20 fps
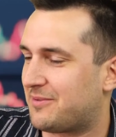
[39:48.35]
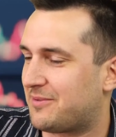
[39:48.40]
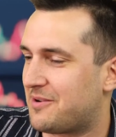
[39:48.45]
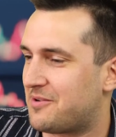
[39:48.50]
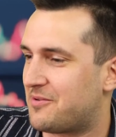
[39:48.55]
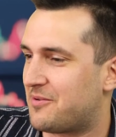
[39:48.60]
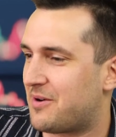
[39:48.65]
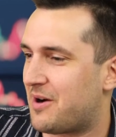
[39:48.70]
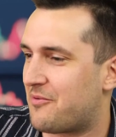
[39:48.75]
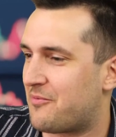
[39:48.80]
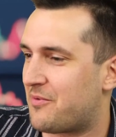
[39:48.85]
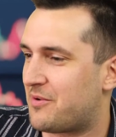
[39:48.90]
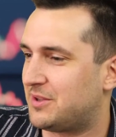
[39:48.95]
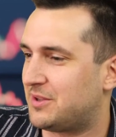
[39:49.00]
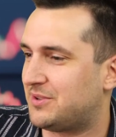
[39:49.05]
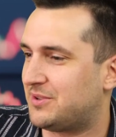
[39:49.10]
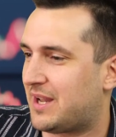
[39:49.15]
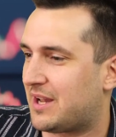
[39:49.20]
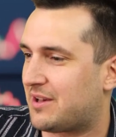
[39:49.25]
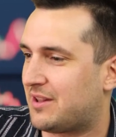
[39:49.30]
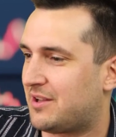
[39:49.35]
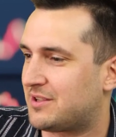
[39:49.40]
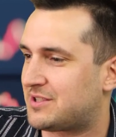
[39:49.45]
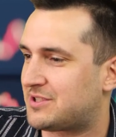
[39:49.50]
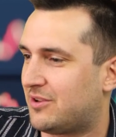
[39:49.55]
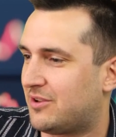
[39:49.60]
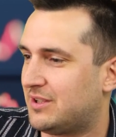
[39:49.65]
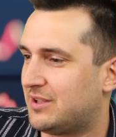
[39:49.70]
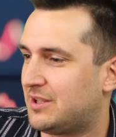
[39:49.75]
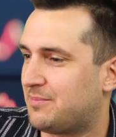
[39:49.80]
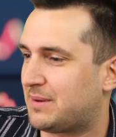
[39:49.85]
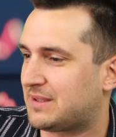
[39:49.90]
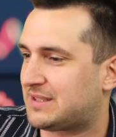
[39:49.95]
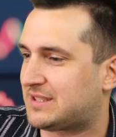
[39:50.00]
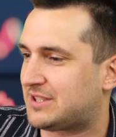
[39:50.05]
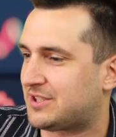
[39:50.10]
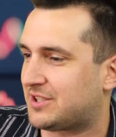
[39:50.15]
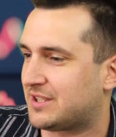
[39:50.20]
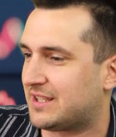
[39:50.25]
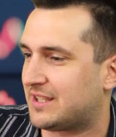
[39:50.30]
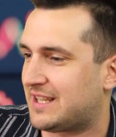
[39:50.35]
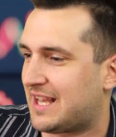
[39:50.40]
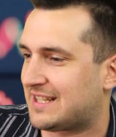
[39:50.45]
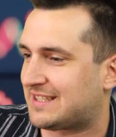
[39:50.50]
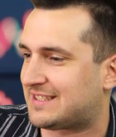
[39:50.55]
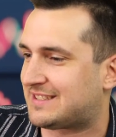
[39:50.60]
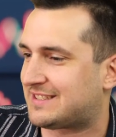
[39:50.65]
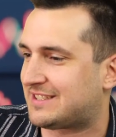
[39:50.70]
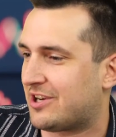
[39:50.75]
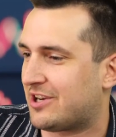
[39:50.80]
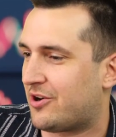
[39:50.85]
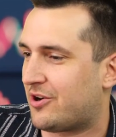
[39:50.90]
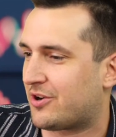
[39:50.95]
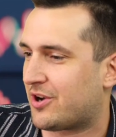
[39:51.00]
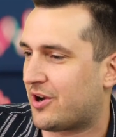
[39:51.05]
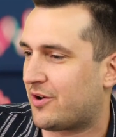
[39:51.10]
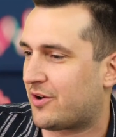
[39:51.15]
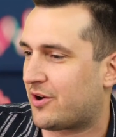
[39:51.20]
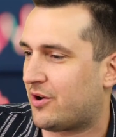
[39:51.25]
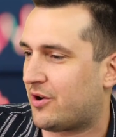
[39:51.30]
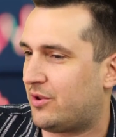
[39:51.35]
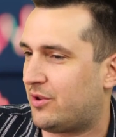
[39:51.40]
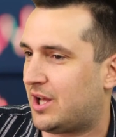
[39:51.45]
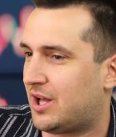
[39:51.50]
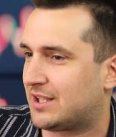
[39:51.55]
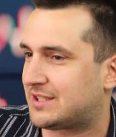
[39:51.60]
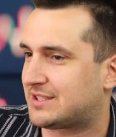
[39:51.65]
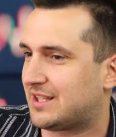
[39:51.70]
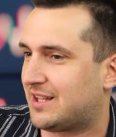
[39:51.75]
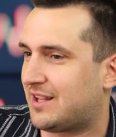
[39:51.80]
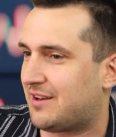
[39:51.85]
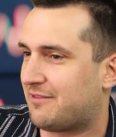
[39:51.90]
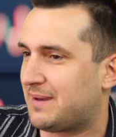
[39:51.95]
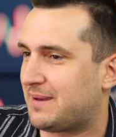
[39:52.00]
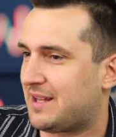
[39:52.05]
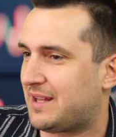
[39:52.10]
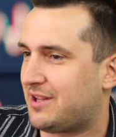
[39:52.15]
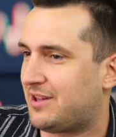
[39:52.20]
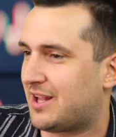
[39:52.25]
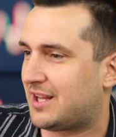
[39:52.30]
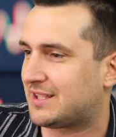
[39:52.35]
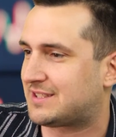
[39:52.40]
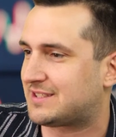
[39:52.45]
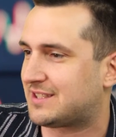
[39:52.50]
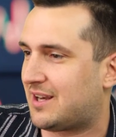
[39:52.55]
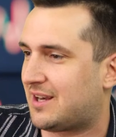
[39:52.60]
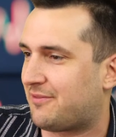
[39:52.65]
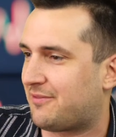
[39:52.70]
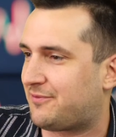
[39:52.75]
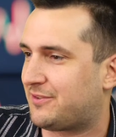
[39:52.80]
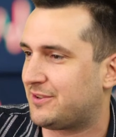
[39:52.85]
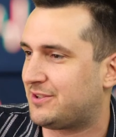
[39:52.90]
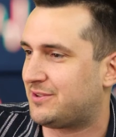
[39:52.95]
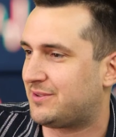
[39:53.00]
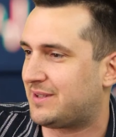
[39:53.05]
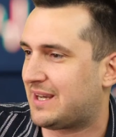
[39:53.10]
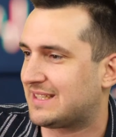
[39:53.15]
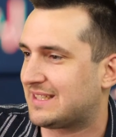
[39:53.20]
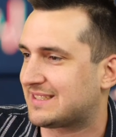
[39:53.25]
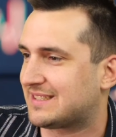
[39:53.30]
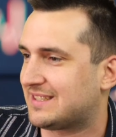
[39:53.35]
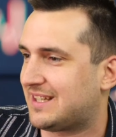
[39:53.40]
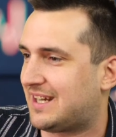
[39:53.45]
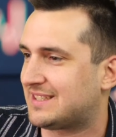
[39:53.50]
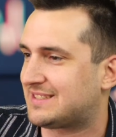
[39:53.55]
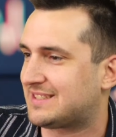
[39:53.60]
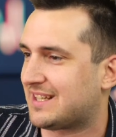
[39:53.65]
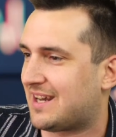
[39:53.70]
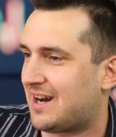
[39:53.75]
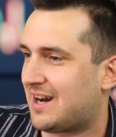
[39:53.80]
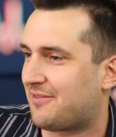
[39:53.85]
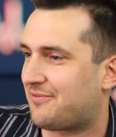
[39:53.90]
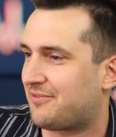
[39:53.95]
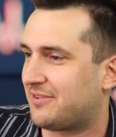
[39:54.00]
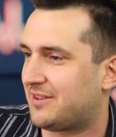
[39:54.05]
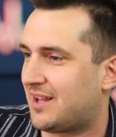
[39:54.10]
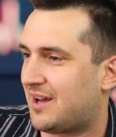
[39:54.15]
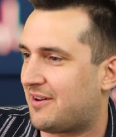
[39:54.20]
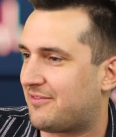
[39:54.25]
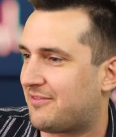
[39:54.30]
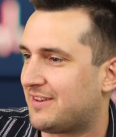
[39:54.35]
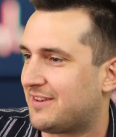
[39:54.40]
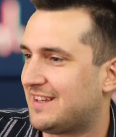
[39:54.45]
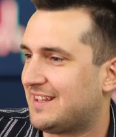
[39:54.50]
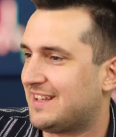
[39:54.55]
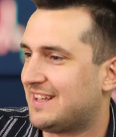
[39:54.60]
We'll do that slowly but surely. Yes, go. Lots of love, mate. Lots of love for you guys. Lots of love.